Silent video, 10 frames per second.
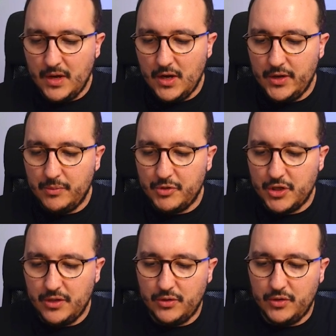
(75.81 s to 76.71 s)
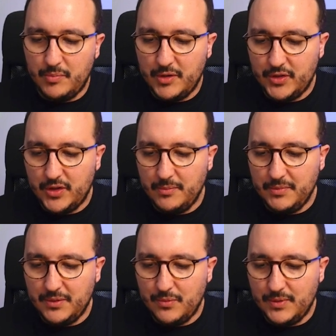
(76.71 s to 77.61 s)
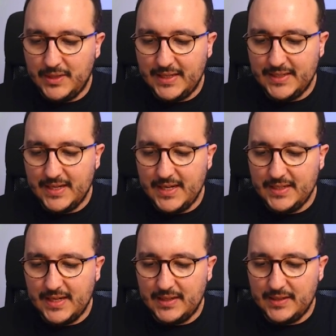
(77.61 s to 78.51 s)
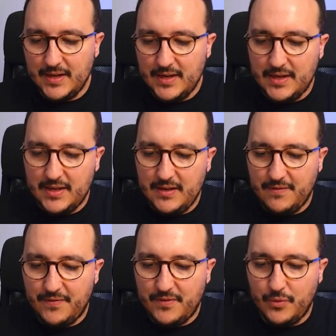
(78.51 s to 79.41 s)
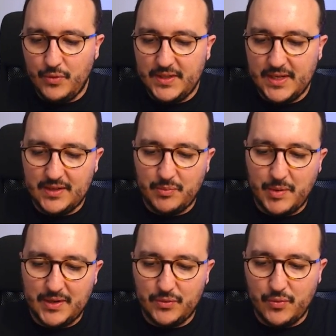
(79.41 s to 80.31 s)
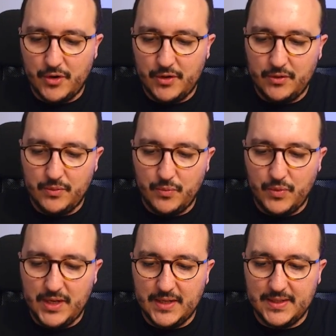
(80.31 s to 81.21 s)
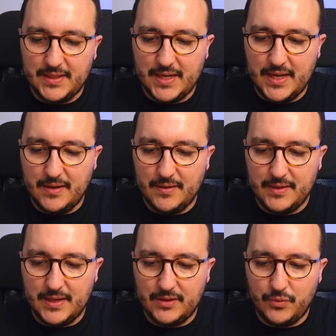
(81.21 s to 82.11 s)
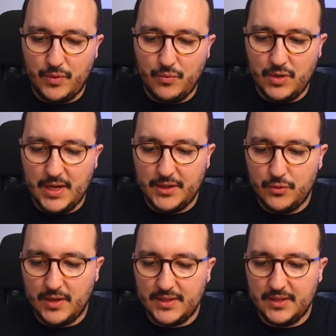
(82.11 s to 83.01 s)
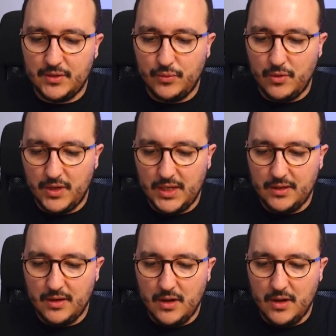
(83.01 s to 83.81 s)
an option on the bottom that says that if reset password, we can say that we would like to access to login.